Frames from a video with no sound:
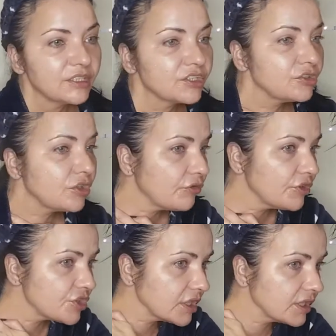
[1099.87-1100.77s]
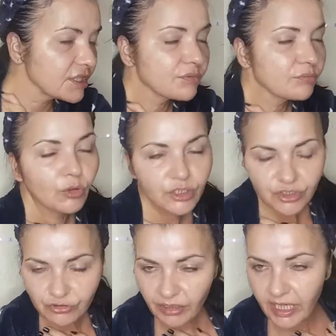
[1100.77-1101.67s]
It's nourishing, it's
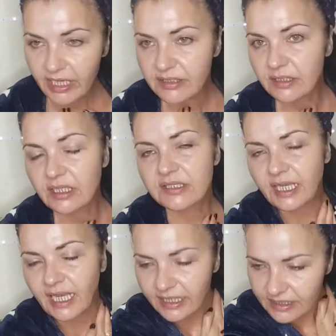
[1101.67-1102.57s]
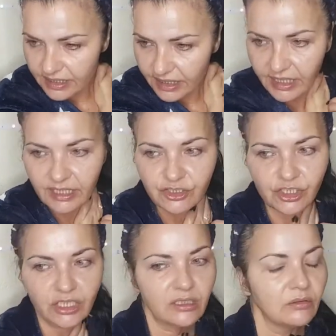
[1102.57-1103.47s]
moisturizing, it's
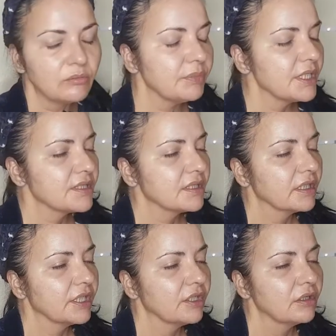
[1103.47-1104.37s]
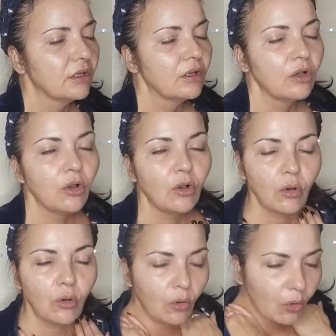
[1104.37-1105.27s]
anti-aging, basically.
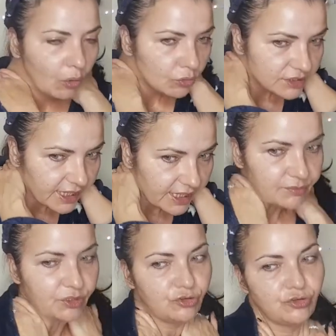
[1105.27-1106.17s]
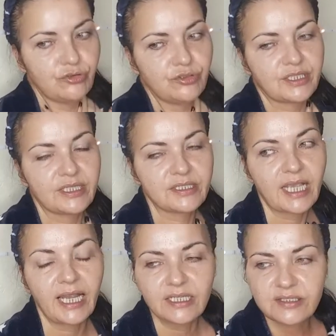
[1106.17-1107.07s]
All types could use this,
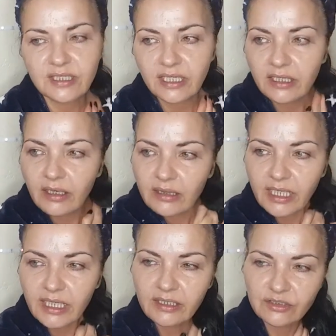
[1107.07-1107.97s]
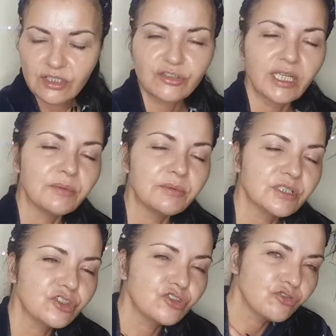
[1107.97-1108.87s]
and it's a, like described
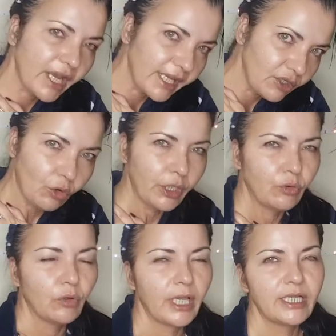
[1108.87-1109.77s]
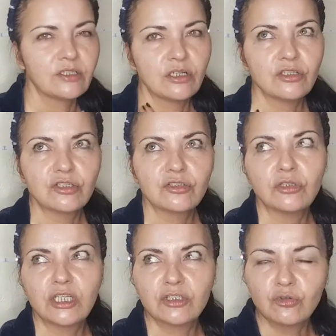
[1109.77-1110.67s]
as a dry oil. It
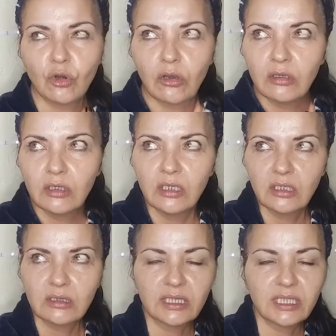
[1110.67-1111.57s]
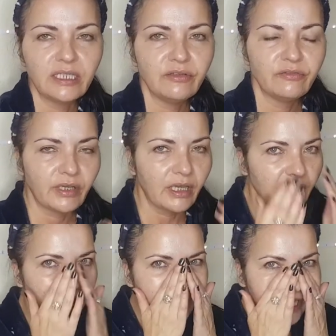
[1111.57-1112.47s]
does not leave
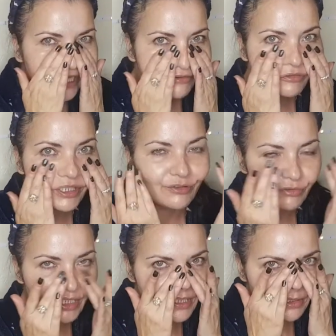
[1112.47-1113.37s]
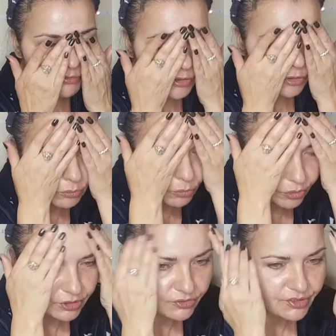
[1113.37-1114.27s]
a heavy greasy film
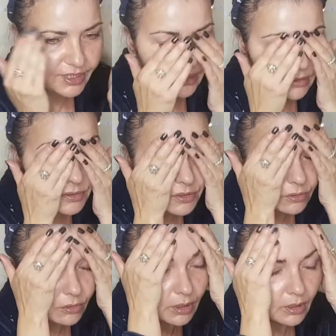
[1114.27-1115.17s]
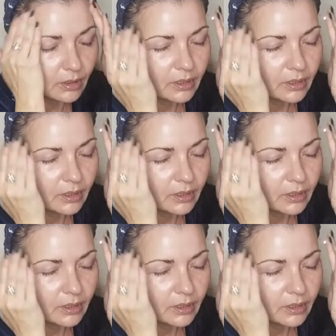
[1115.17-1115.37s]
on your skin. So